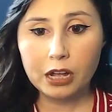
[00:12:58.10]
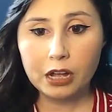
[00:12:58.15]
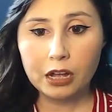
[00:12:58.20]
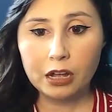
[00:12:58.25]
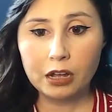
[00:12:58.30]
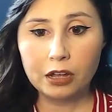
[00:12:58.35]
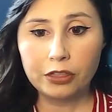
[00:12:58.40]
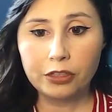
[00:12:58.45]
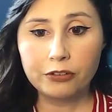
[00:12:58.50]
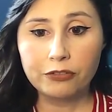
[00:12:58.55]

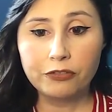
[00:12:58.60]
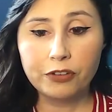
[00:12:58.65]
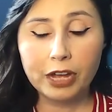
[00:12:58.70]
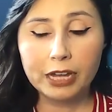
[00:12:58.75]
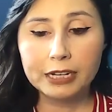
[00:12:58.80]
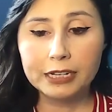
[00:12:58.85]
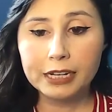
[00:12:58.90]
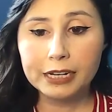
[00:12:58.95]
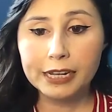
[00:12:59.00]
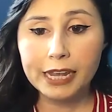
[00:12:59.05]
the
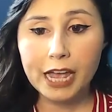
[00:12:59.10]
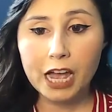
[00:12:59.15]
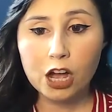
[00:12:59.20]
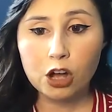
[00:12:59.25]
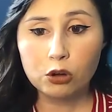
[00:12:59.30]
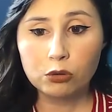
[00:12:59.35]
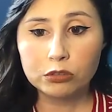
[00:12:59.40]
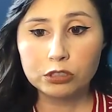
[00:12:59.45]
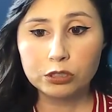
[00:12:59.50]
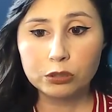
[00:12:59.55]
fund
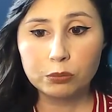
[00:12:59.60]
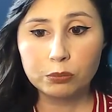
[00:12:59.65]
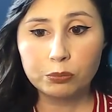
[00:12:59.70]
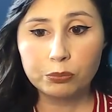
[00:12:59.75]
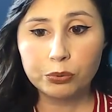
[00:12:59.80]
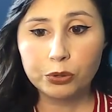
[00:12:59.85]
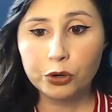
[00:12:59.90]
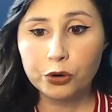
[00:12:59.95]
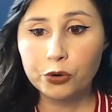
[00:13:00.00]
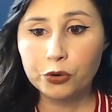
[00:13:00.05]
account,
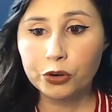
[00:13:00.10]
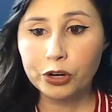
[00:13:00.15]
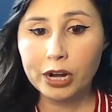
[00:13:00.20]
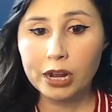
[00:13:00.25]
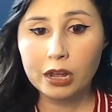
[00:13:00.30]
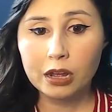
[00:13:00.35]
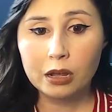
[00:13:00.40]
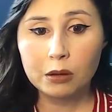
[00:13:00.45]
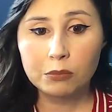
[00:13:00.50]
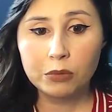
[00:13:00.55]

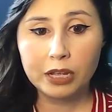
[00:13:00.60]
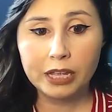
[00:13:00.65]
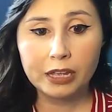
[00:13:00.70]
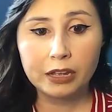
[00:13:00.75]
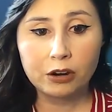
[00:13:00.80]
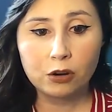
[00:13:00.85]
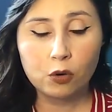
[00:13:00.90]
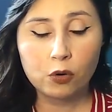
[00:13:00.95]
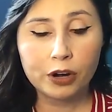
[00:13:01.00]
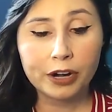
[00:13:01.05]
program,
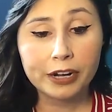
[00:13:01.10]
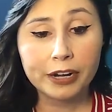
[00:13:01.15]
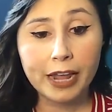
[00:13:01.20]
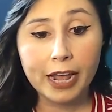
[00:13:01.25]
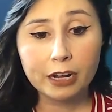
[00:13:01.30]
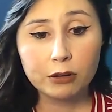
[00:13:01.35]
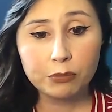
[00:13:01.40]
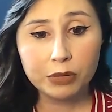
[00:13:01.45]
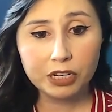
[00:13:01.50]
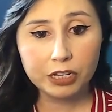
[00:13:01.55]
or
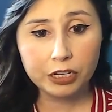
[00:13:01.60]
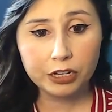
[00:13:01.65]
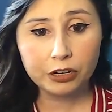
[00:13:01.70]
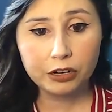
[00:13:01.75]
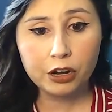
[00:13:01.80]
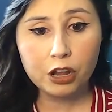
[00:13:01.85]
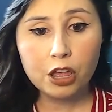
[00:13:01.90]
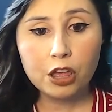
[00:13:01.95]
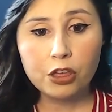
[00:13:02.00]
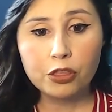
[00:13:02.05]
enactment
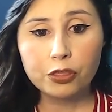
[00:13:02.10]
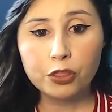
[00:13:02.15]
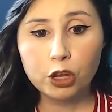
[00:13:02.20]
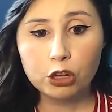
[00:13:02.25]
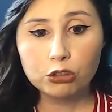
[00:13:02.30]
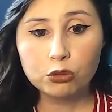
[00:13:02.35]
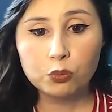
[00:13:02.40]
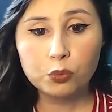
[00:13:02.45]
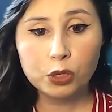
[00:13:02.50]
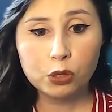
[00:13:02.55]
year,
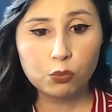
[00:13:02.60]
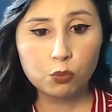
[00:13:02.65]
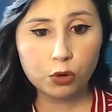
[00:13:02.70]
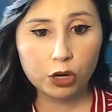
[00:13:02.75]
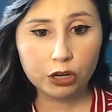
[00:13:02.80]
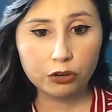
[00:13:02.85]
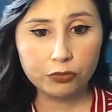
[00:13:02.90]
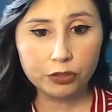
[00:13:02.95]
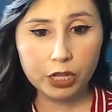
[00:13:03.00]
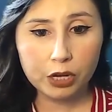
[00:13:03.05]
those will
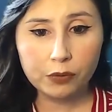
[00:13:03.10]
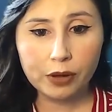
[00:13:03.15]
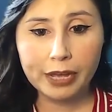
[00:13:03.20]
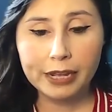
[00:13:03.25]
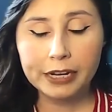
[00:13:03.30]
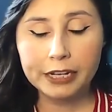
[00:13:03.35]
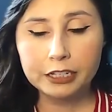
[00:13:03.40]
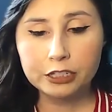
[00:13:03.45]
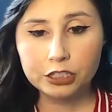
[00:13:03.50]
workflow and